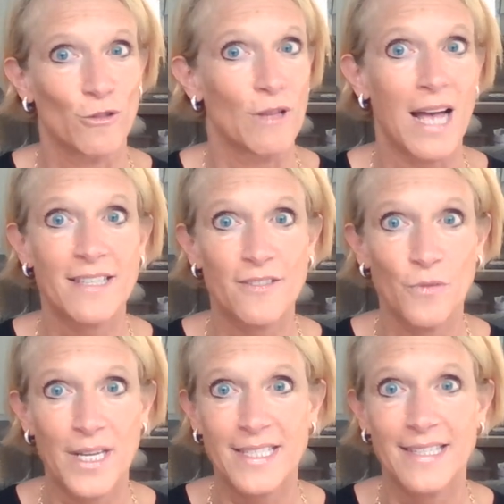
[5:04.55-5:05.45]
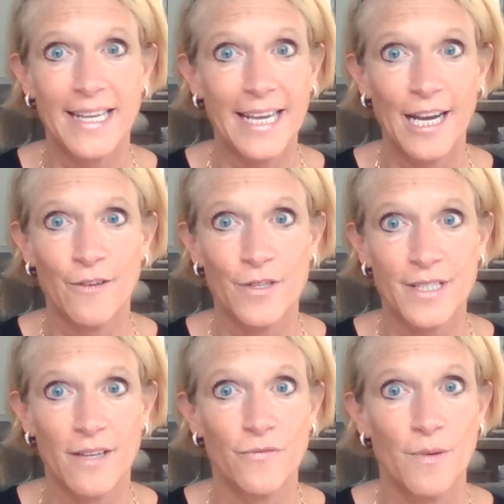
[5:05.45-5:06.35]
There are lots of ways to take care of
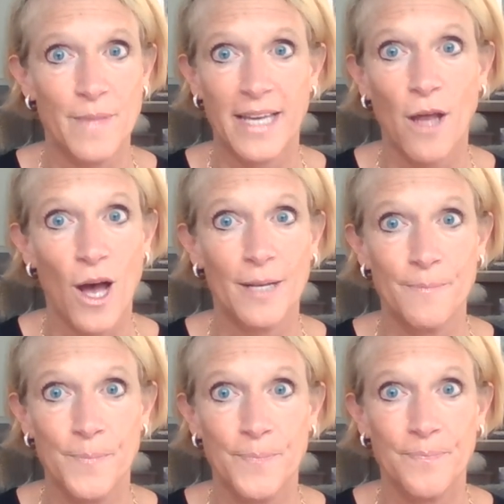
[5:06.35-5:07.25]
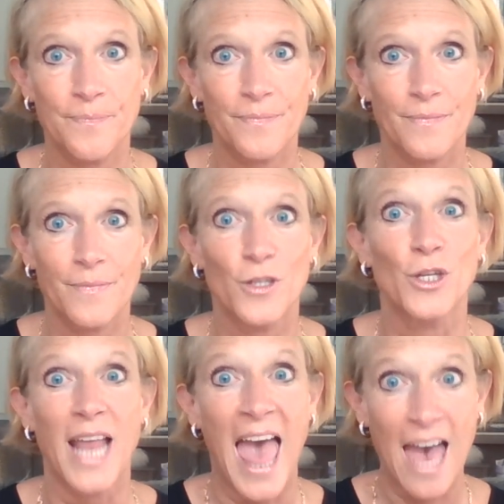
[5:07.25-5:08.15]
yourself from then on.
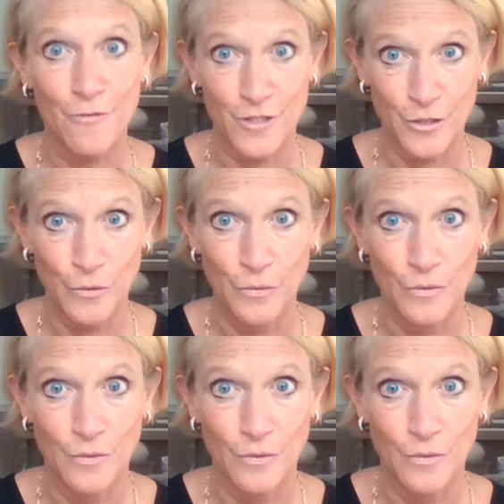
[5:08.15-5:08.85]
You're going to have to.